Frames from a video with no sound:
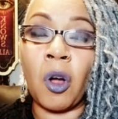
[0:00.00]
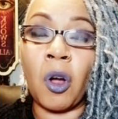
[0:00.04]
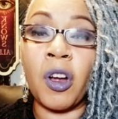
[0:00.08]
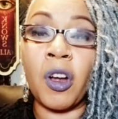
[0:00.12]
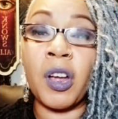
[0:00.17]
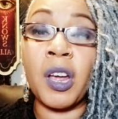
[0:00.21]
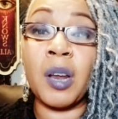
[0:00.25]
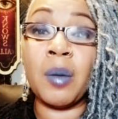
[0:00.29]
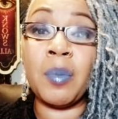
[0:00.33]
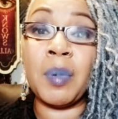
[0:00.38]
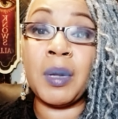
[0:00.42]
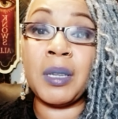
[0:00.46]

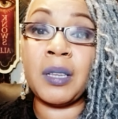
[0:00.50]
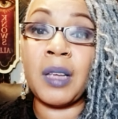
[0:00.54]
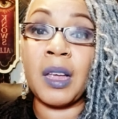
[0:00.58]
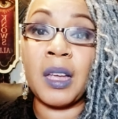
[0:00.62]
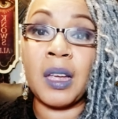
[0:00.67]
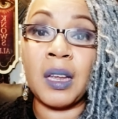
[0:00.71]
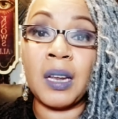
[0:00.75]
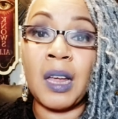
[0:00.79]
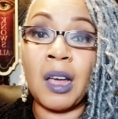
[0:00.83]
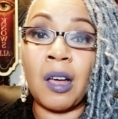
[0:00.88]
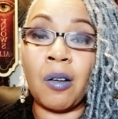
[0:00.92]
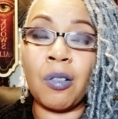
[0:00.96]
going to be
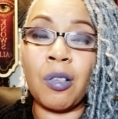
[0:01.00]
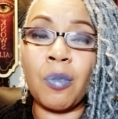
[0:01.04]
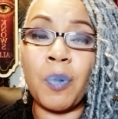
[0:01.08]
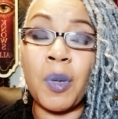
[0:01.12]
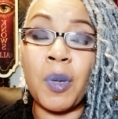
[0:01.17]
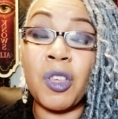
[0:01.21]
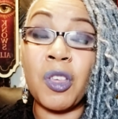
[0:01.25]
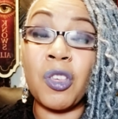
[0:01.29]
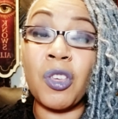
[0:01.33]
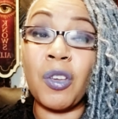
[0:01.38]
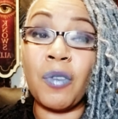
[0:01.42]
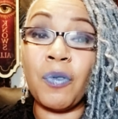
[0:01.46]
taken out,
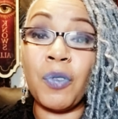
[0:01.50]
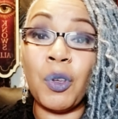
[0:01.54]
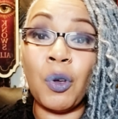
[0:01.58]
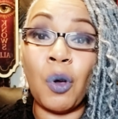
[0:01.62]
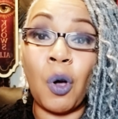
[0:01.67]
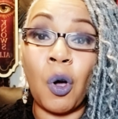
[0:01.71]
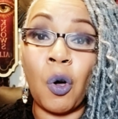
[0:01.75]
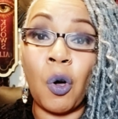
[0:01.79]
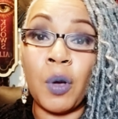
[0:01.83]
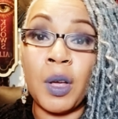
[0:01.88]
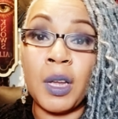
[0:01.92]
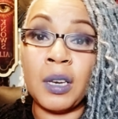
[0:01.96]
especially if you
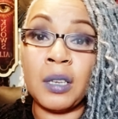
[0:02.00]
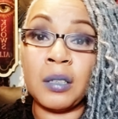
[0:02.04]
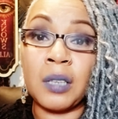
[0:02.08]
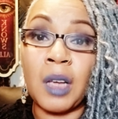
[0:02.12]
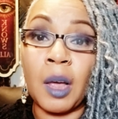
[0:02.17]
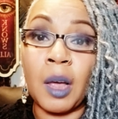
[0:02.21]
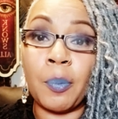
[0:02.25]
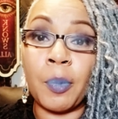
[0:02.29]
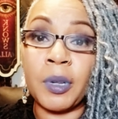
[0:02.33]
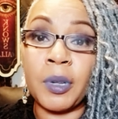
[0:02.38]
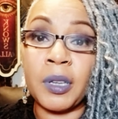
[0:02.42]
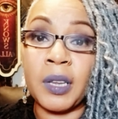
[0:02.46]
owe any
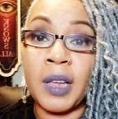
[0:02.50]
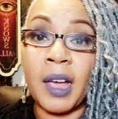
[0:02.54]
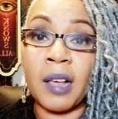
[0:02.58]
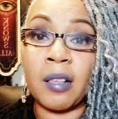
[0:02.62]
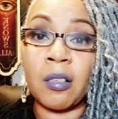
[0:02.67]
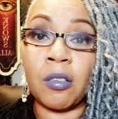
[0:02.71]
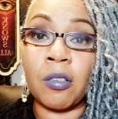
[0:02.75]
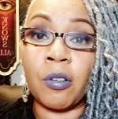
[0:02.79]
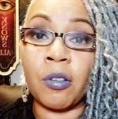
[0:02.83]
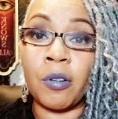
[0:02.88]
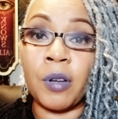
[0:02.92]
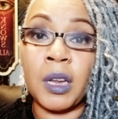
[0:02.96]
type of
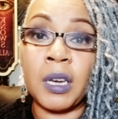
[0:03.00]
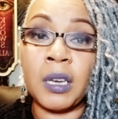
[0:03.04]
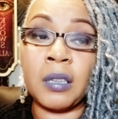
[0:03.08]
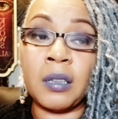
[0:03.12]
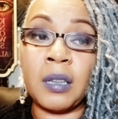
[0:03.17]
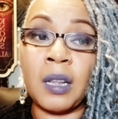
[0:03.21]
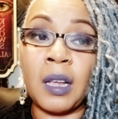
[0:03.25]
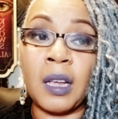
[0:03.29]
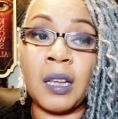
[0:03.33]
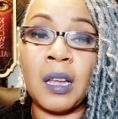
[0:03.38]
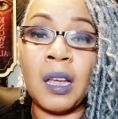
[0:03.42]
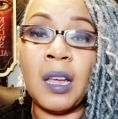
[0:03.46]
taxes or
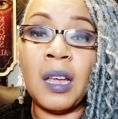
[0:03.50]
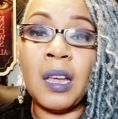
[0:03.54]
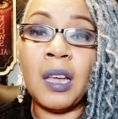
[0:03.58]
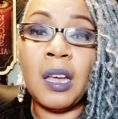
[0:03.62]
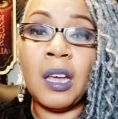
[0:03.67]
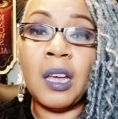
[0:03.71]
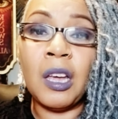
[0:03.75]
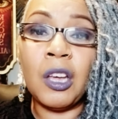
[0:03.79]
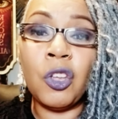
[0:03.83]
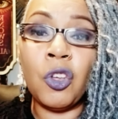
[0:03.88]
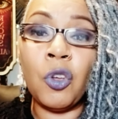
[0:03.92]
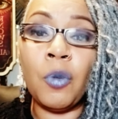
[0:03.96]
anything.
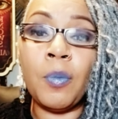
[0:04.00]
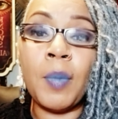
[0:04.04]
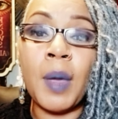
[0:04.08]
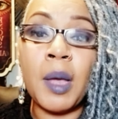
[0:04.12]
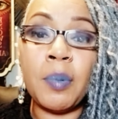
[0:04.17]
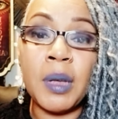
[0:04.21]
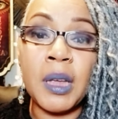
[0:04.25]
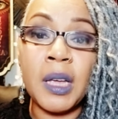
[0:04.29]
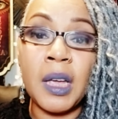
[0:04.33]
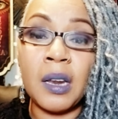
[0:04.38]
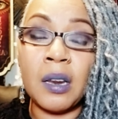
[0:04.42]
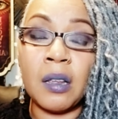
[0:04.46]
You may
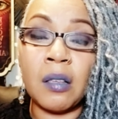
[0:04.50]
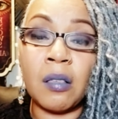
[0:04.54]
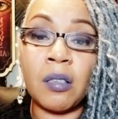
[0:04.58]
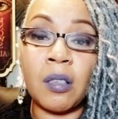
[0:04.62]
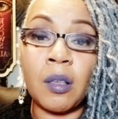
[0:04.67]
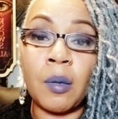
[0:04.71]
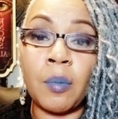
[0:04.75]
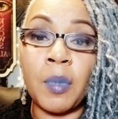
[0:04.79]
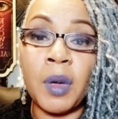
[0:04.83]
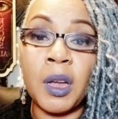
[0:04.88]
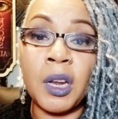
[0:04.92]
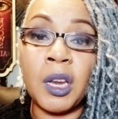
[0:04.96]
be getting
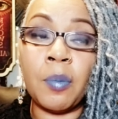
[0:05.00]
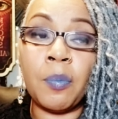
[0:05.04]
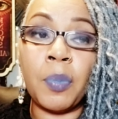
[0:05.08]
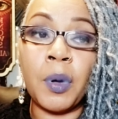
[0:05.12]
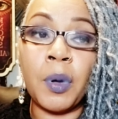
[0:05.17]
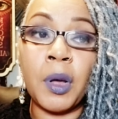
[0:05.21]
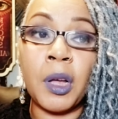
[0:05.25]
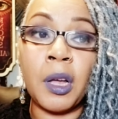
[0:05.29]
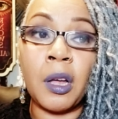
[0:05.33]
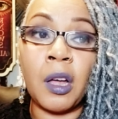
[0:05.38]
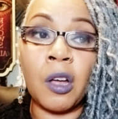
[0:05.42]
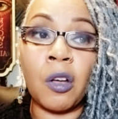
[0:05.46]
some money,
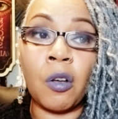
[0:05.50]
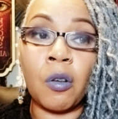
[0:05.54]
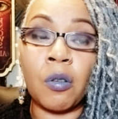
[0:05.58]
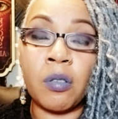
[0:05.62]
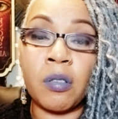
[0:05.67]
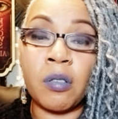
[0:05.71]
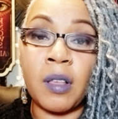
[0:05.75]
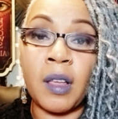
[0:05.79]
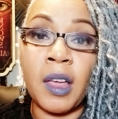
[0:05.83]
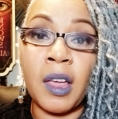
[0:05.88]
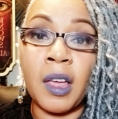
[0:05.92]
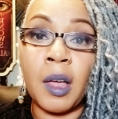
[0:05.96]
but Uncle
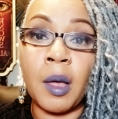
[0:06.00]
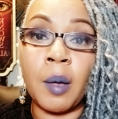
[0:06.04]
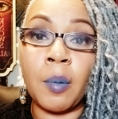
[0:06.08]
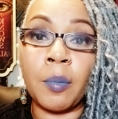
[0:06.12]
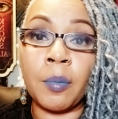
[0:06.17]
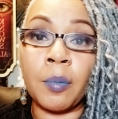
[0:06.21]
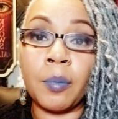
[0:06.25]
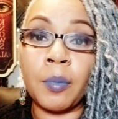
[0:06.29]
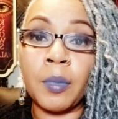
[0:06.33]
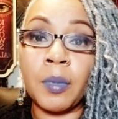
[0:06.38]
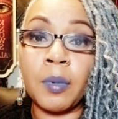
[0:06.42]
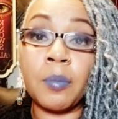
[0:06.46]

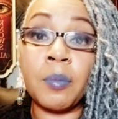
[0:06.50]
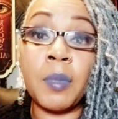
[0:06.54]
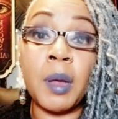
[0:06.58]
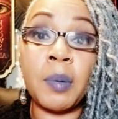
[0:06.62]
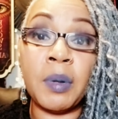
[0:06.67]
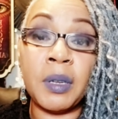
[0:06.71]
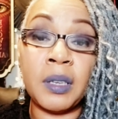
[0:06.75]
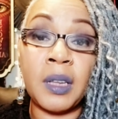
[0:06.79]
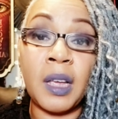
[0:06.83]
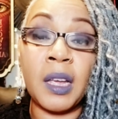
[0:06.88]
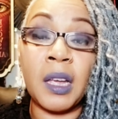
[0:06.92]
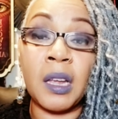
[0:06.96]
Sam may
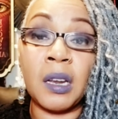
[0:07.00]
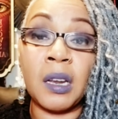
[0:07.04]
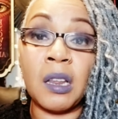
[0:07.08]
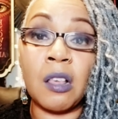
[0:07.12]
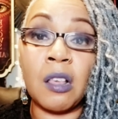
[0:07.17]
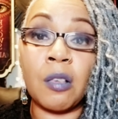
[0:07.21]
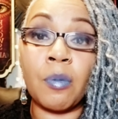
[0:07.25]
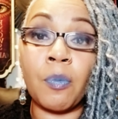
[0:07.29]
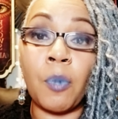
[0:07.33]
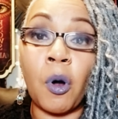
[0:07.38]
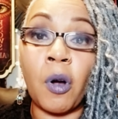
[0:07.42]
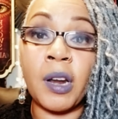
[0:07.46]
be taking
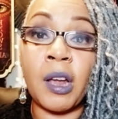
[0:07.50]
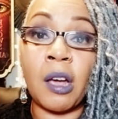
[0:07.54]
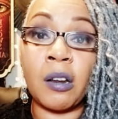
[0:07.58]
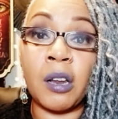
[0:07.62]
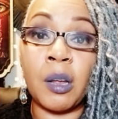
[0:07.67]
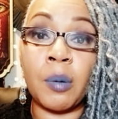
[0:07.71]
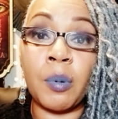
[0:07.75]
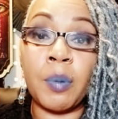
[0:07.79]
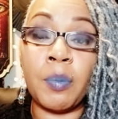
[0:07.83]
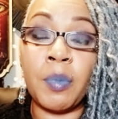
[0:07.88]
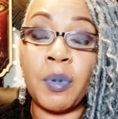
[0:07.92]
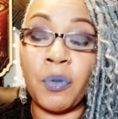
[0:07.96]
his part out
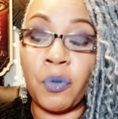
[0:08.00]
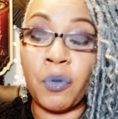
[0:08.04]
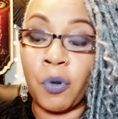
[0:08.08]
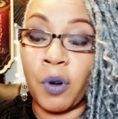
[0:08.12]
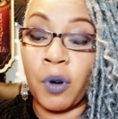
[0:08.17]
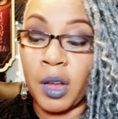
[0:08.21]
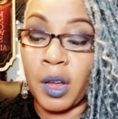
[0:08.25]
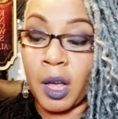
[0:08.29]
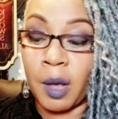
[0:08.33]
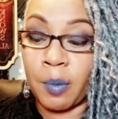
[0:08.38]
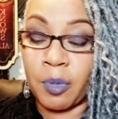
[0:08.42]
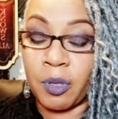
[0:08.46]
of it before
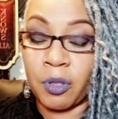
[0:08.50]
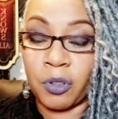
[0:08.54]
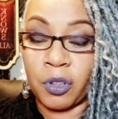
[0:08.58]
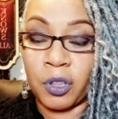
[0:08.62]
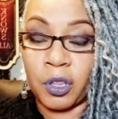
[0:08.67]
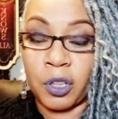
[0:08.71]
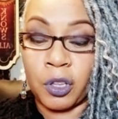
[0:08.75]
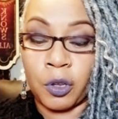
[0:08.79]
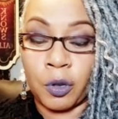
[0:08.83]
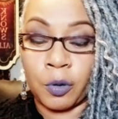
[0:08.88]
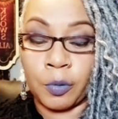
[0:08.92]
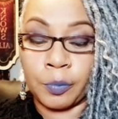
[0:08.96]
it comes to
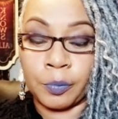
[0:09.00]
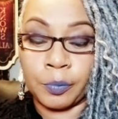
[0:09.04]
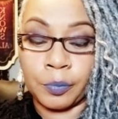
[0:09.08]
you.